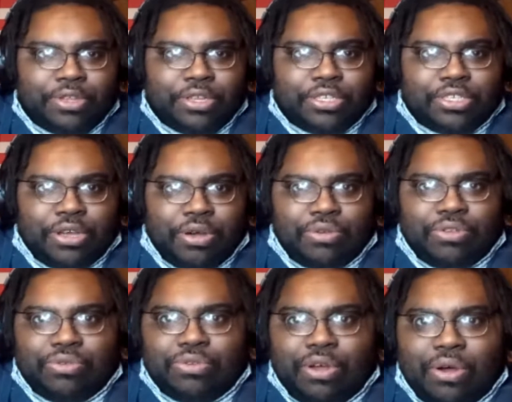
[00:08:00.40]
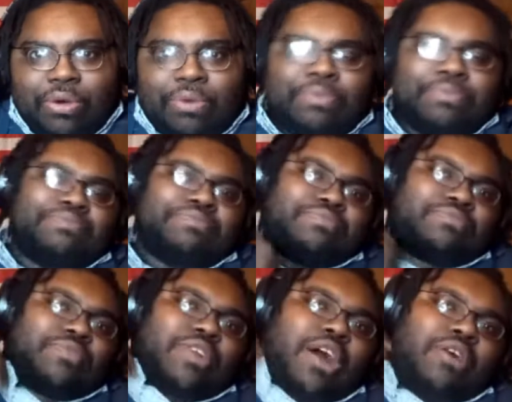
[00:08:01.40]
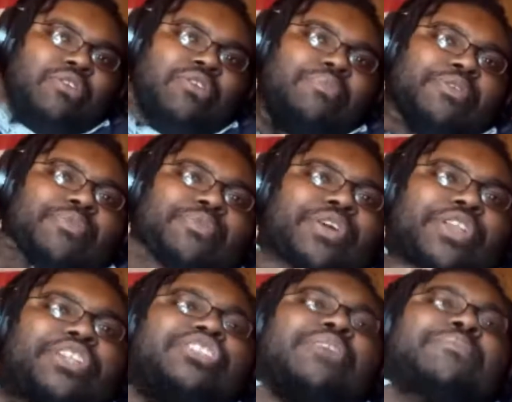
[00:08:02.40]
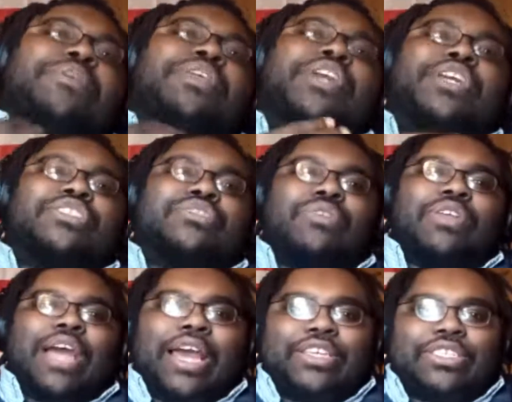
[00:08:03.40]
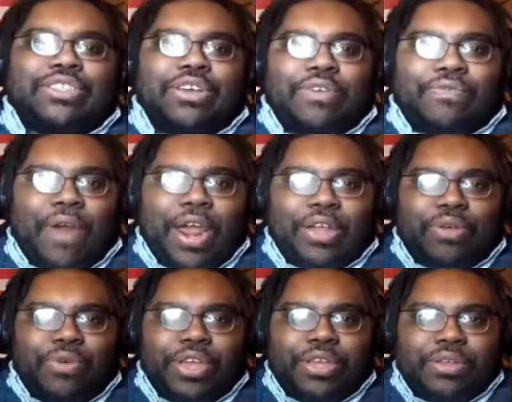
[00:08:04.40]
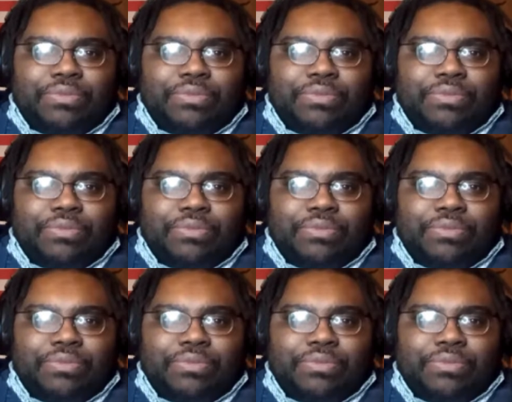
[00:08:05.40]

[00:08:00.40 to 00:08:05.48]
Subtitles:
So, you know, I'm going to be really jumping into a lot of stuff right quick.